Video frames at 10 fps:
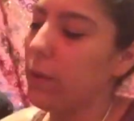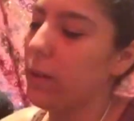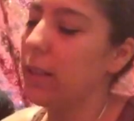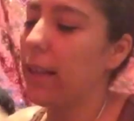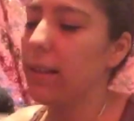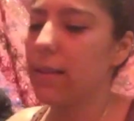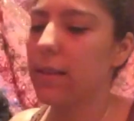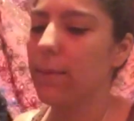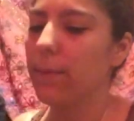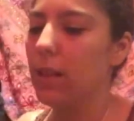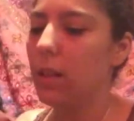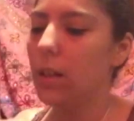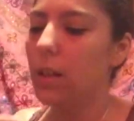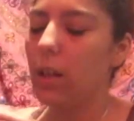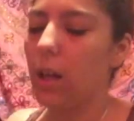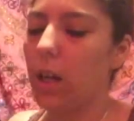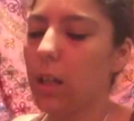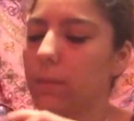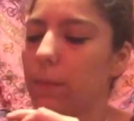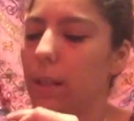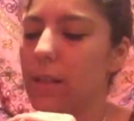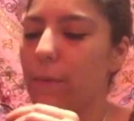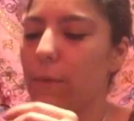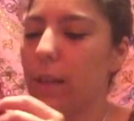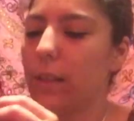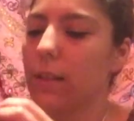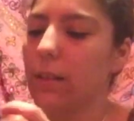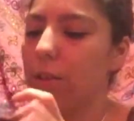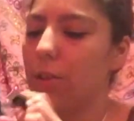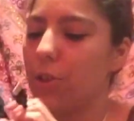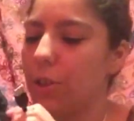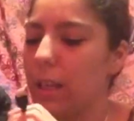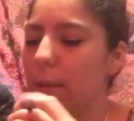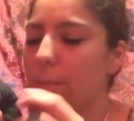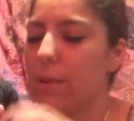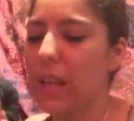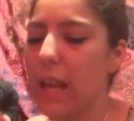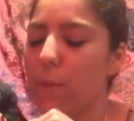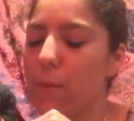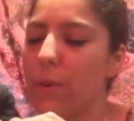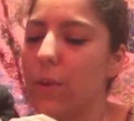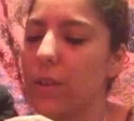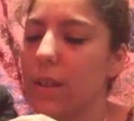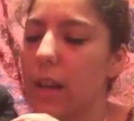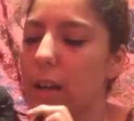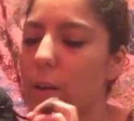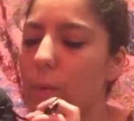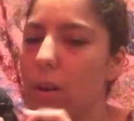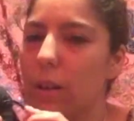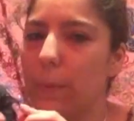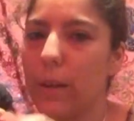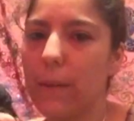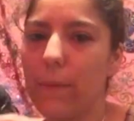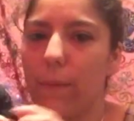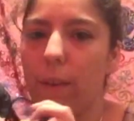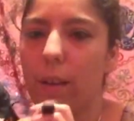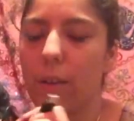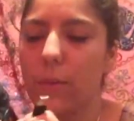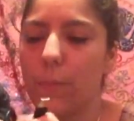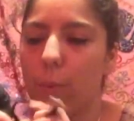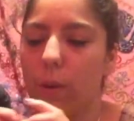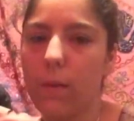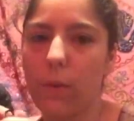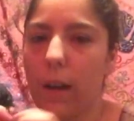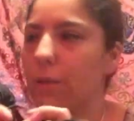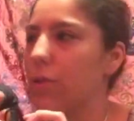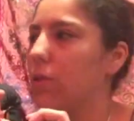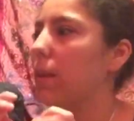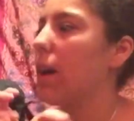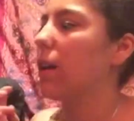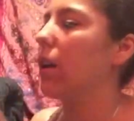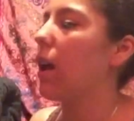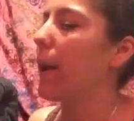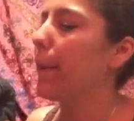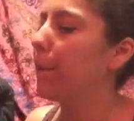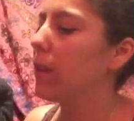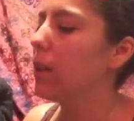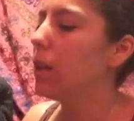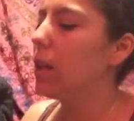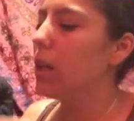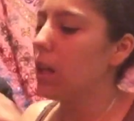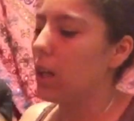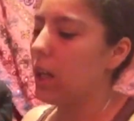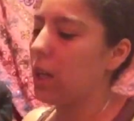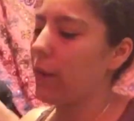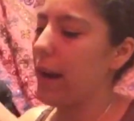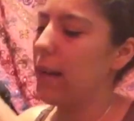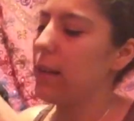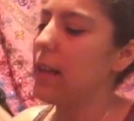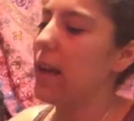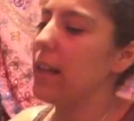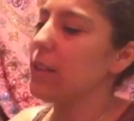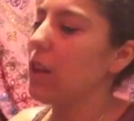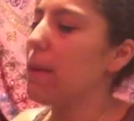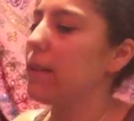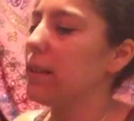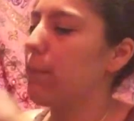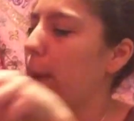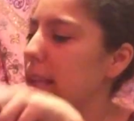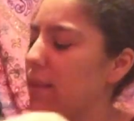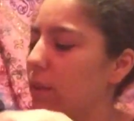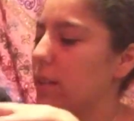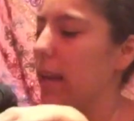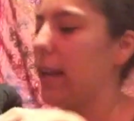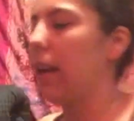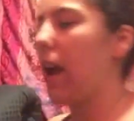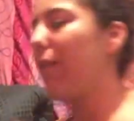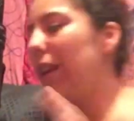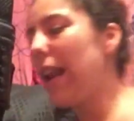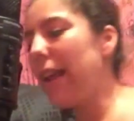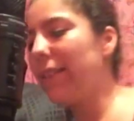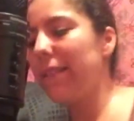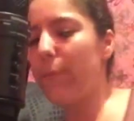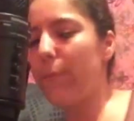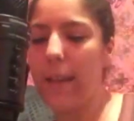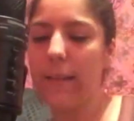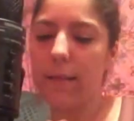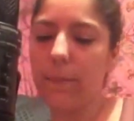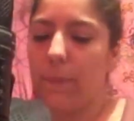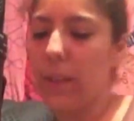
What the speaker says: very dense. It doesn't feel like the cheapest cable in the entire world, but it feels pretty fragile, I'm not going to lie. Alright, let's talk about this base for a second. I really like this base.